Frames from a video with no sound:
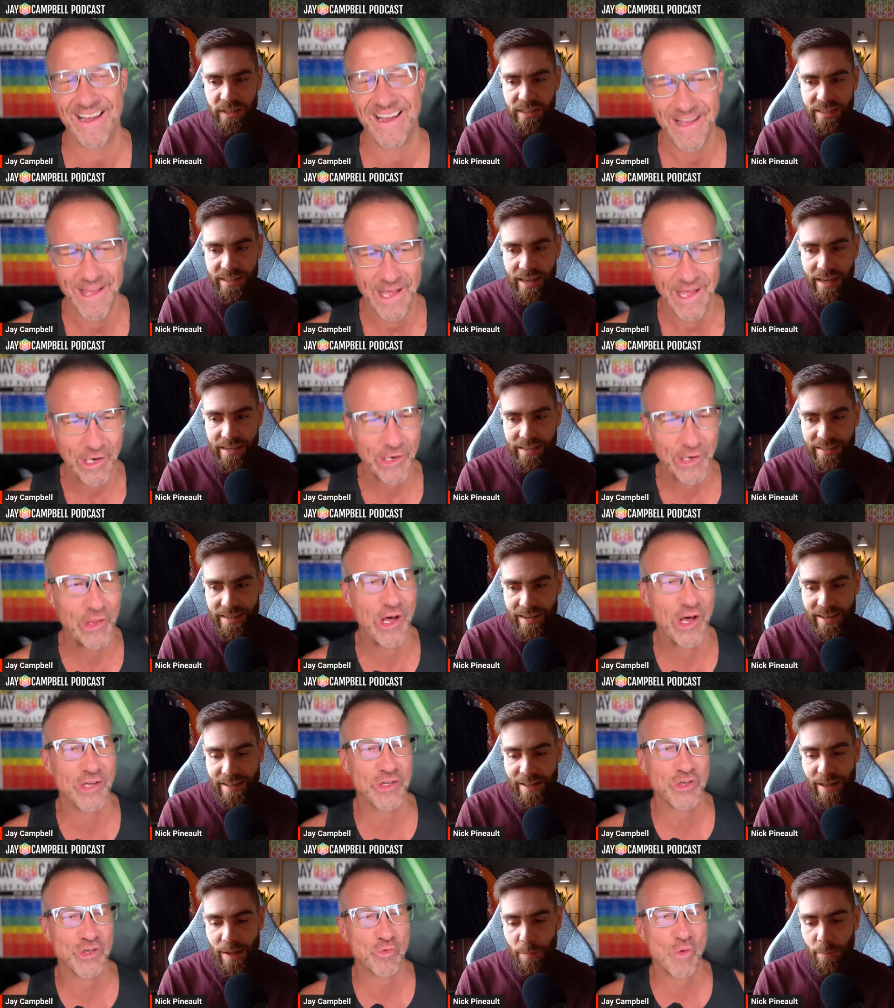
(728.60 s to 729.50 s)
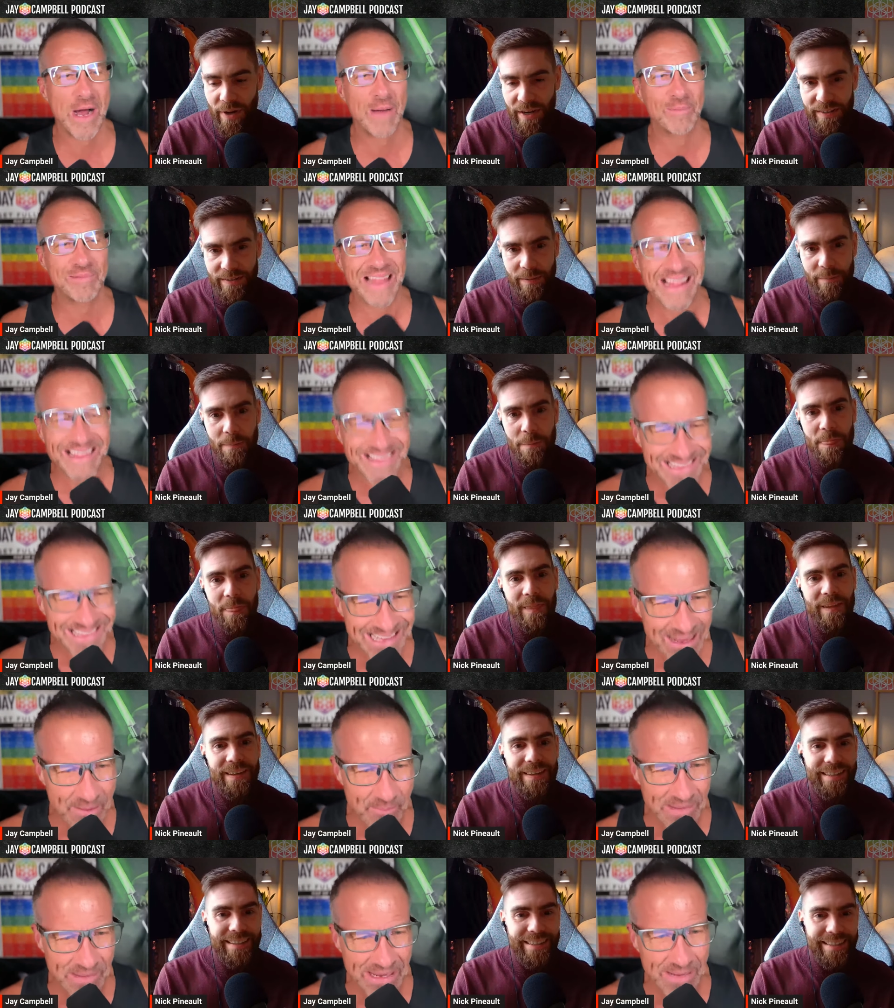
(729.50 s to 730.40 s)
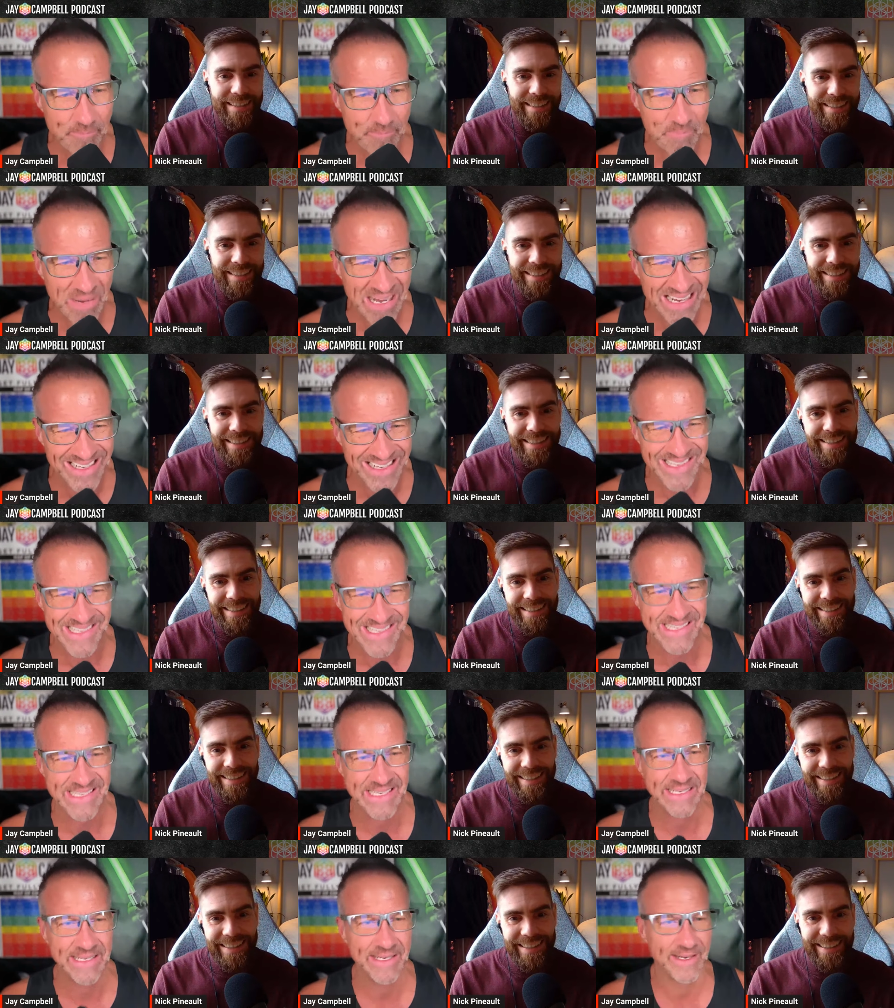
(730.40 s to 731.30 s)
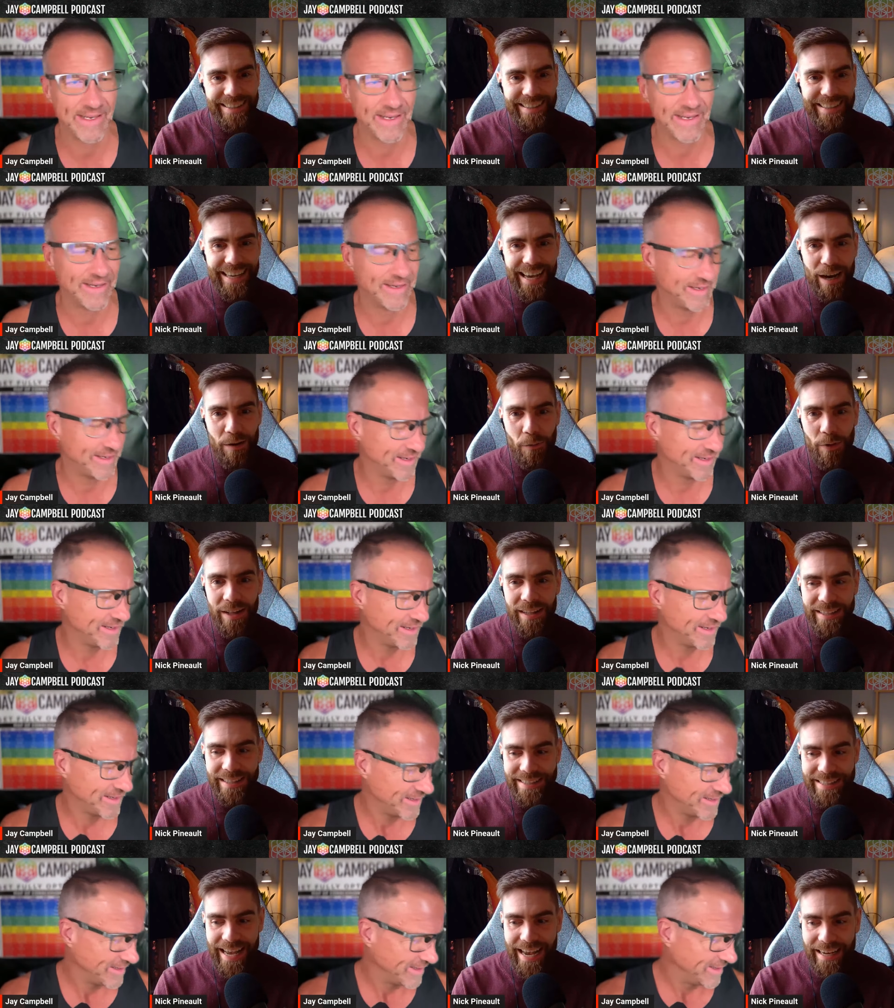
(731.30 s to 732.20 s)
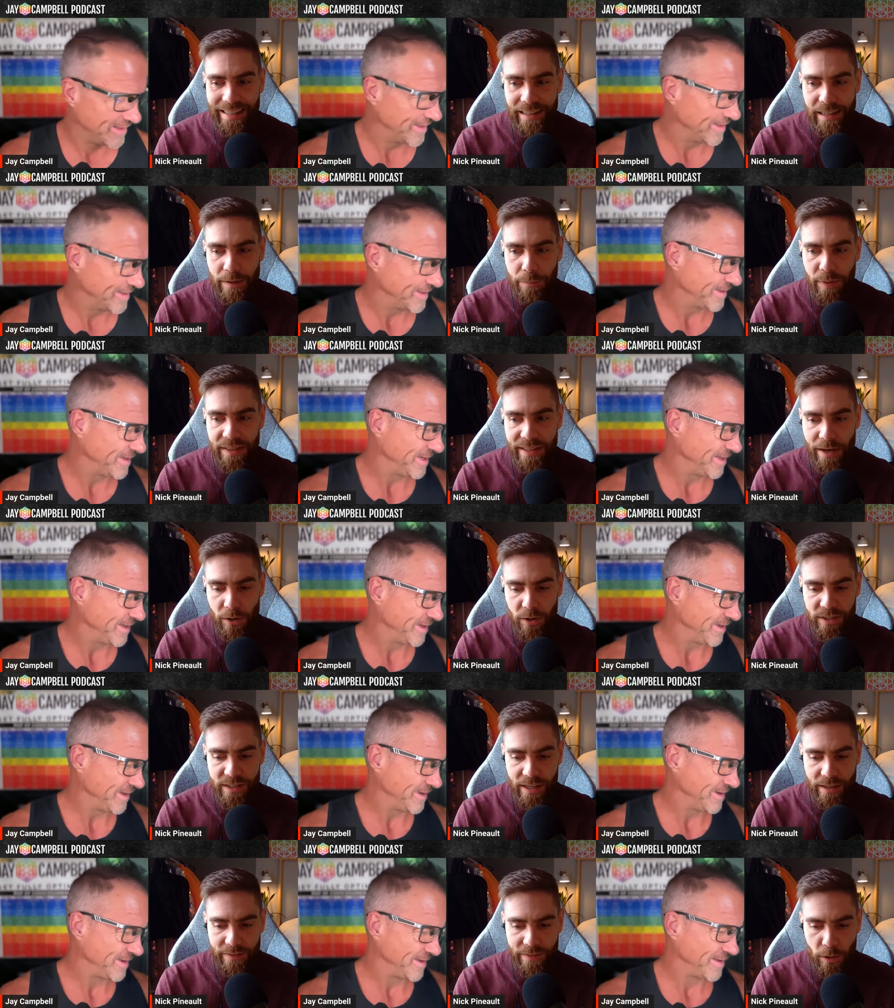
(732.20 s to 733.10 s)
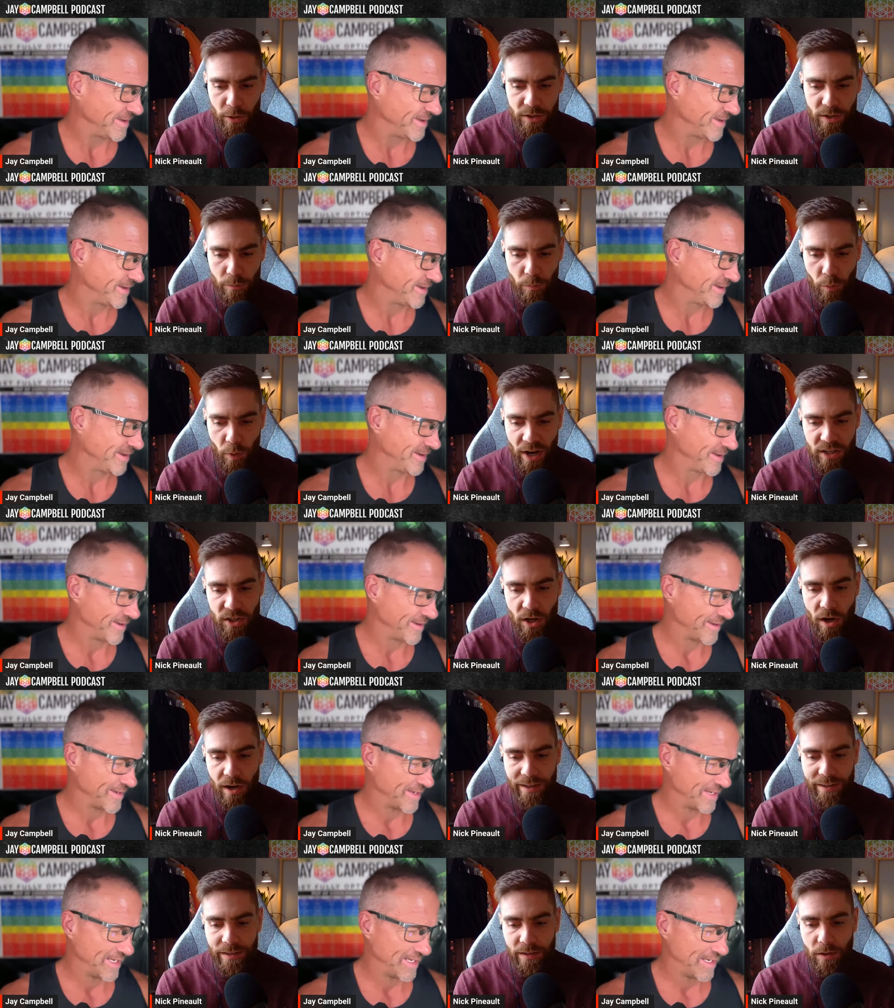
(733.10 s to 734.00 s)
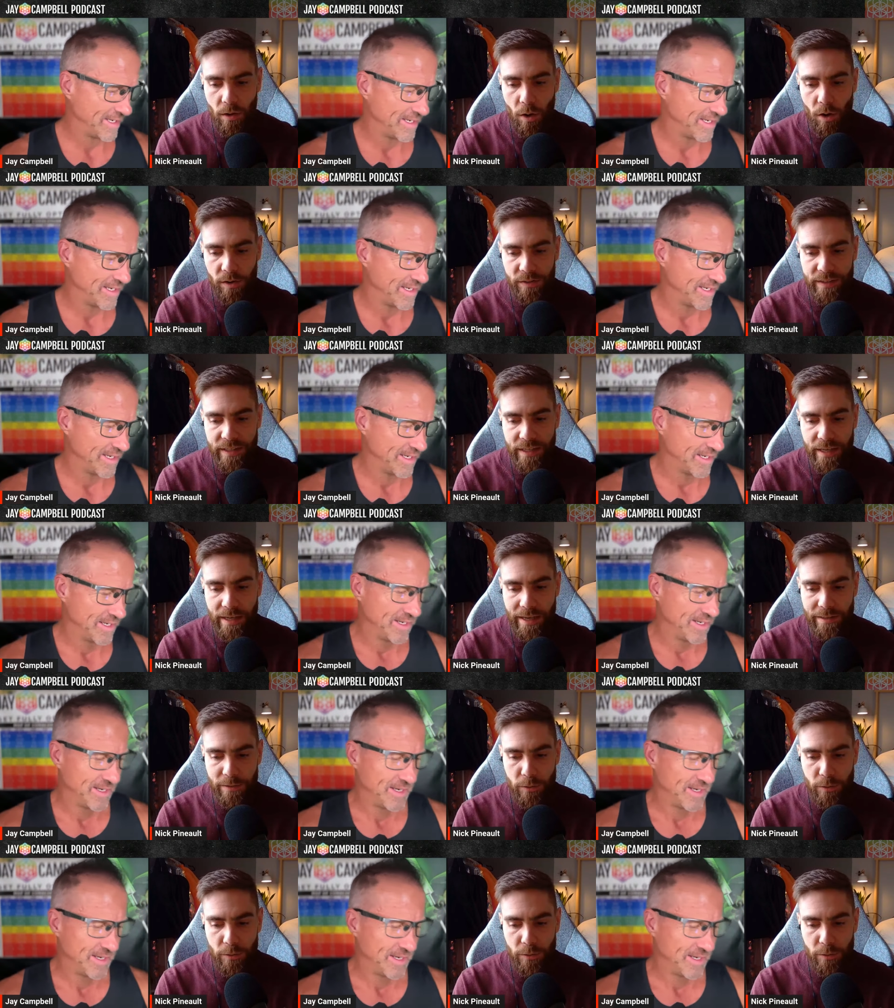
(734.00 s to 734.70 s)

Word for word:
Speaker 1: these days? Paul
Speaker 2: Schwab lets them uh, eat bugs.
Speaker 1: Yeah, well, exactly. But there's there's a branch ca called the